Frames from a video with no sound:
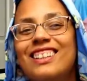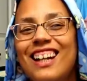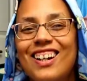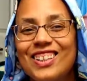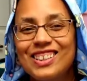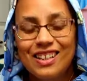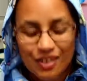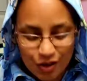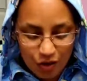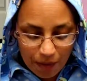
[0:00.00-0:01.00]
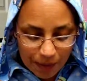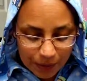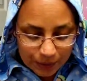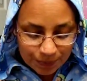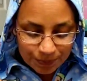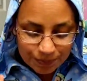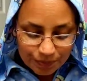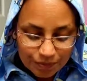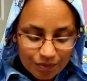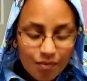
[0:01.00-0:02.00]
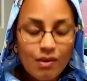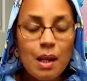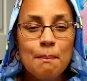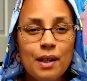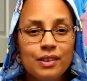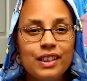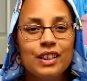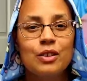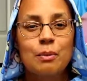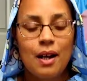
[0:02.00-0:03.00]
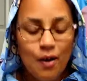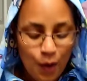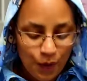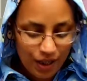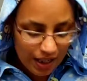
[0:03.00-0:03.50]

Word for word: like the outside of the truffle melting in your mouth